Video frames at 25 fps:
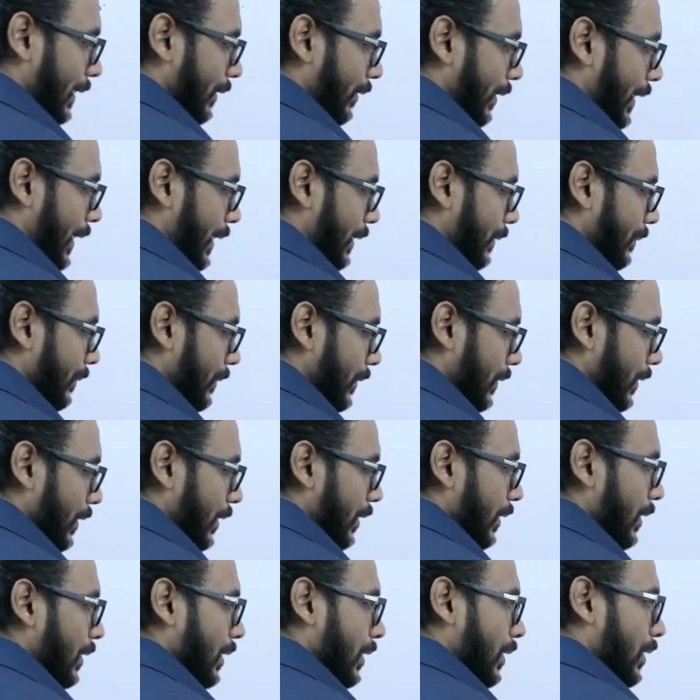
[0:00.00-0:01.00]
right?
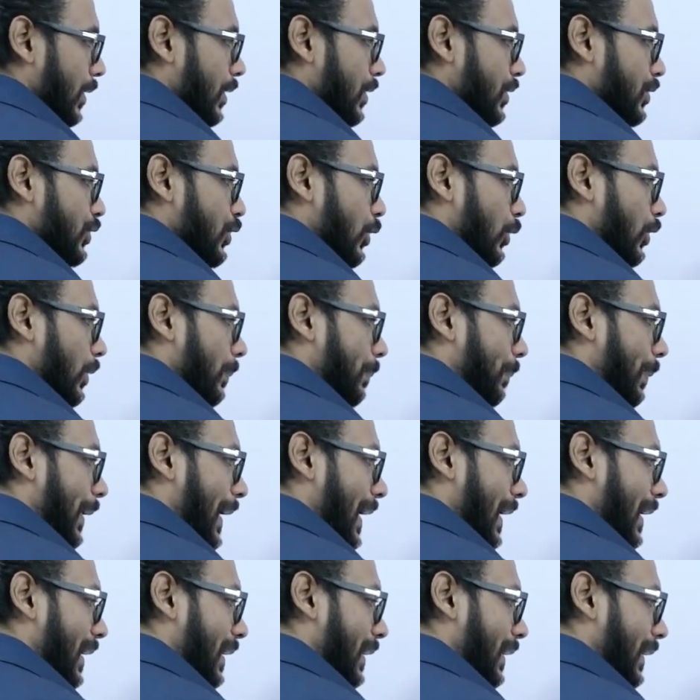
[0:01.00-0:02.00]
So the
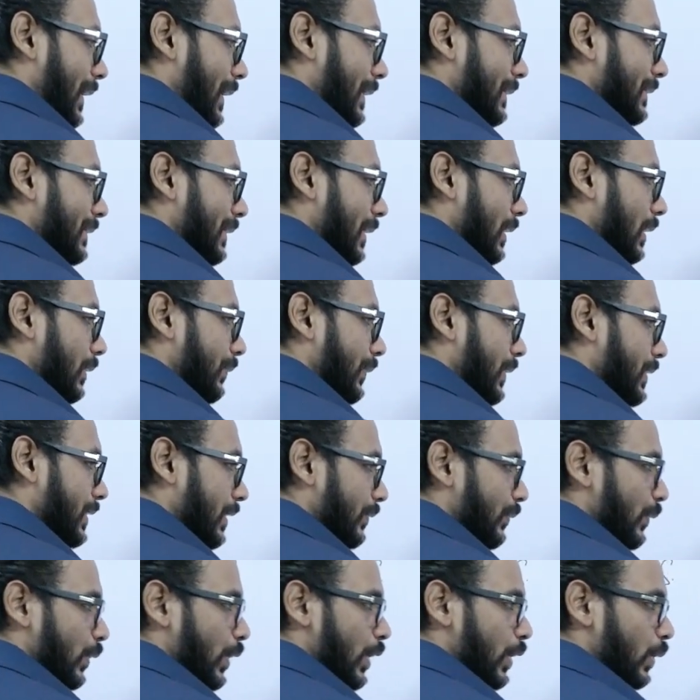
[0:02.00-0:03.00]
parent itself is a
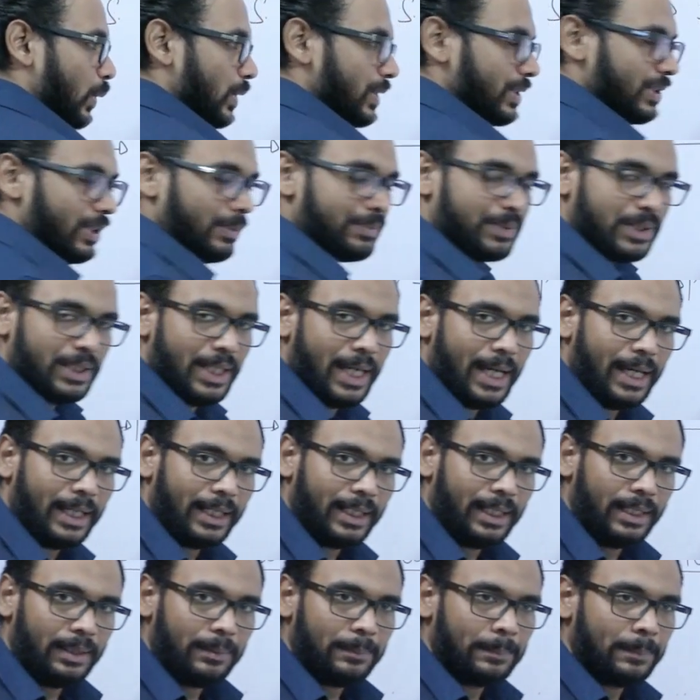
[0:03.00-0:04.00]
fully owned
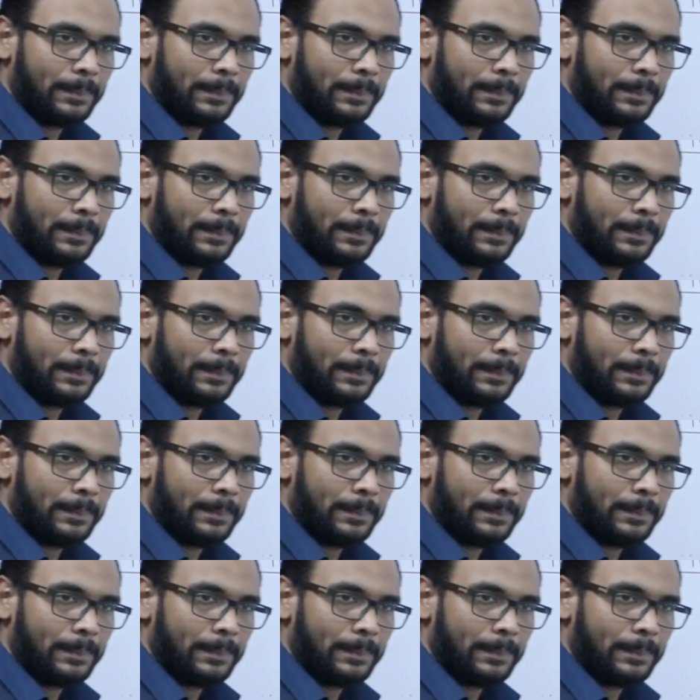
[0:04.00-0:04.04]
subsidiary.